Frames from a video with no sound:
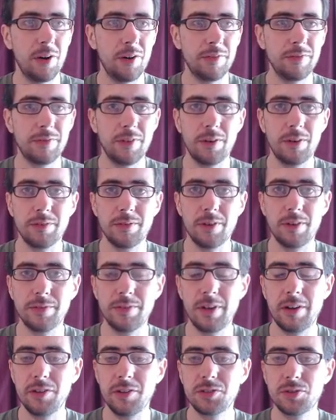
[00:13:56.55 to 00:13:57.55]
of, of,
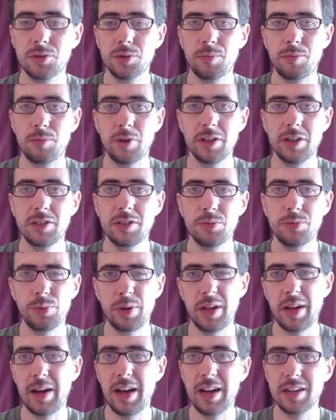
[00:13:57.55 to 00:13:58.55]
of various corporations
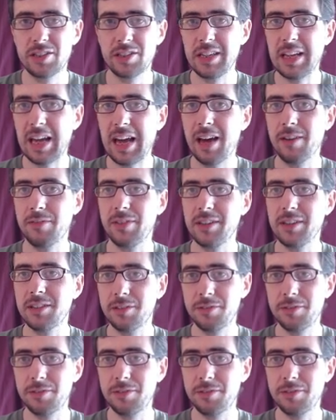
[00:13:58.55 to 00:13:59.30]
without actually having